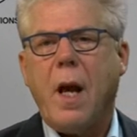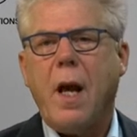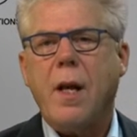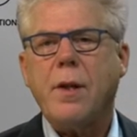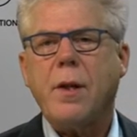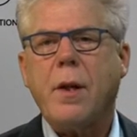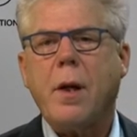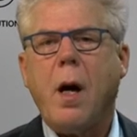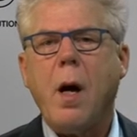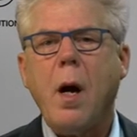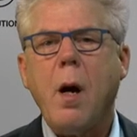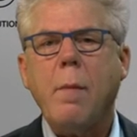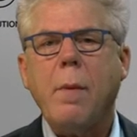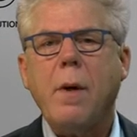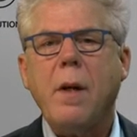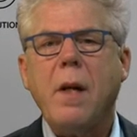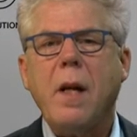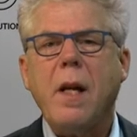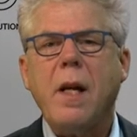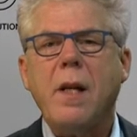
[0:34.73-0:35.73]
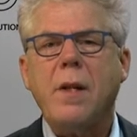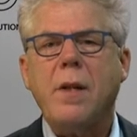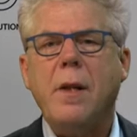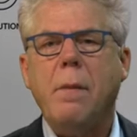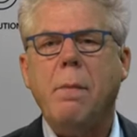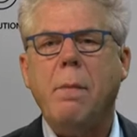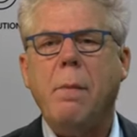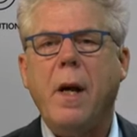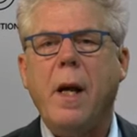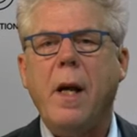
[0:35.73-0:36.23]
as carbon is
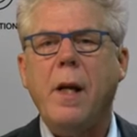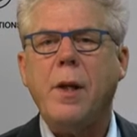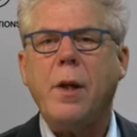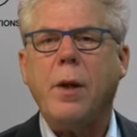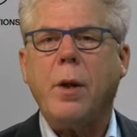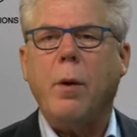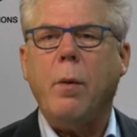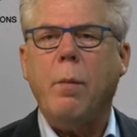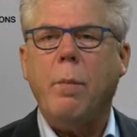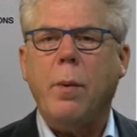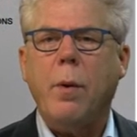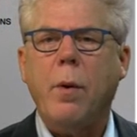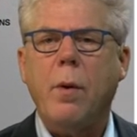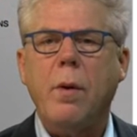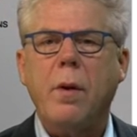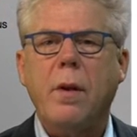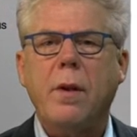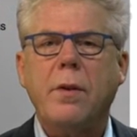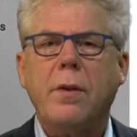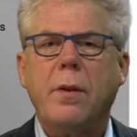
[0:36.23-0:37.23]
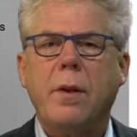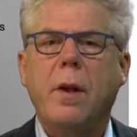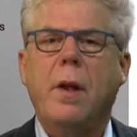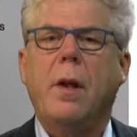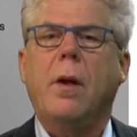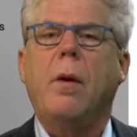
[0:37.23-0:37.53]
the major component